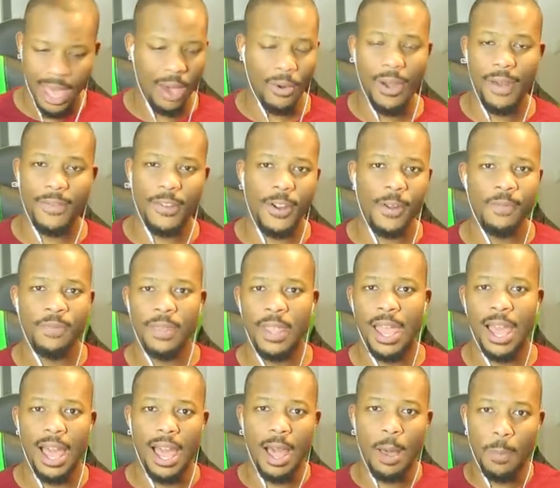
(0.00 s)
However,
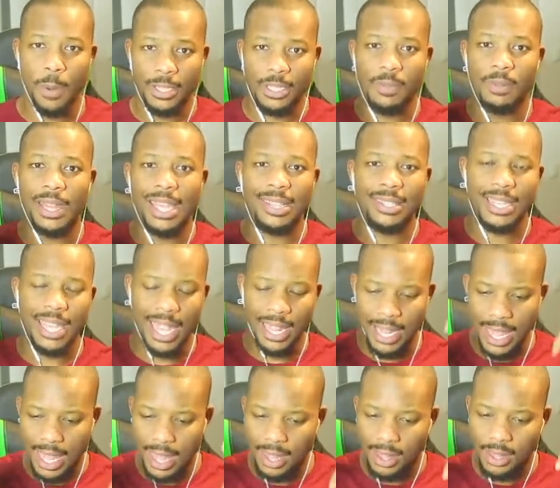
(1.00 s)
uh, I'll put some links
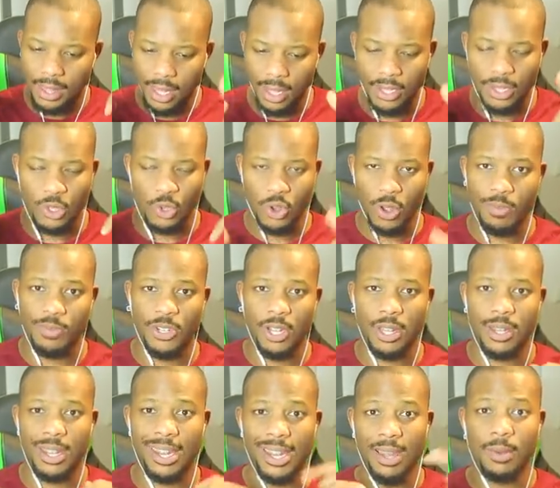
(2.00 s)
again in the
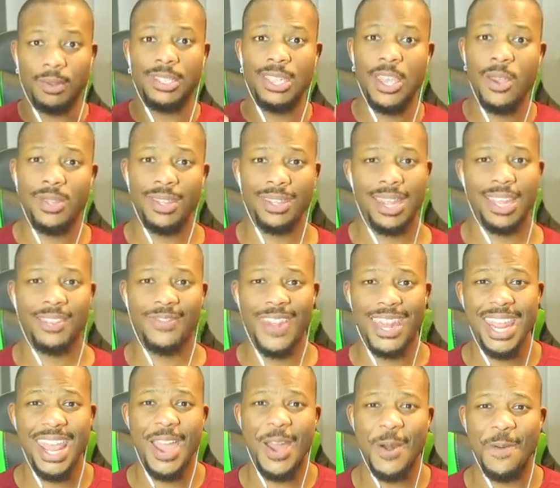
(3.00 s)
description. And I will see you in the next
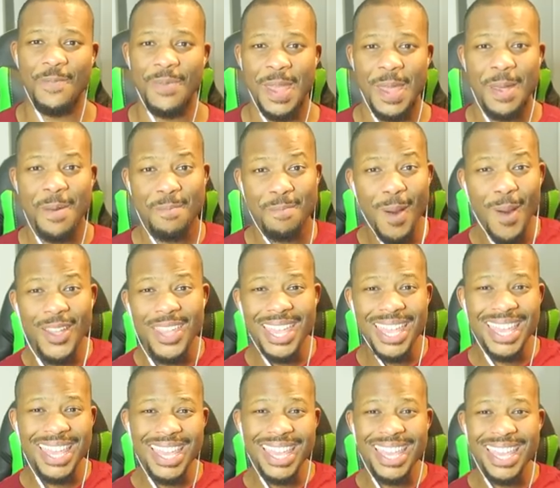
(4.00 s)
video.
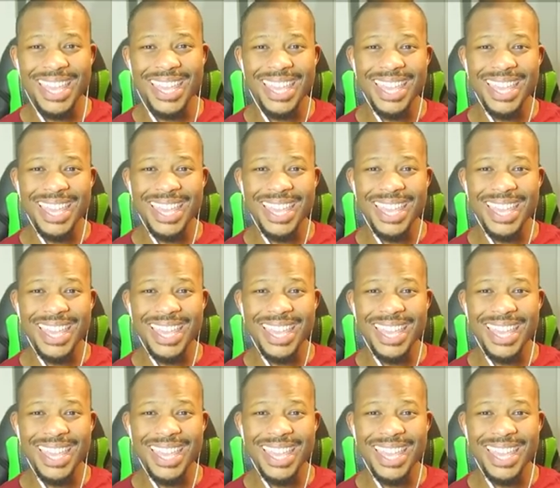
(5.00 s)
Bye!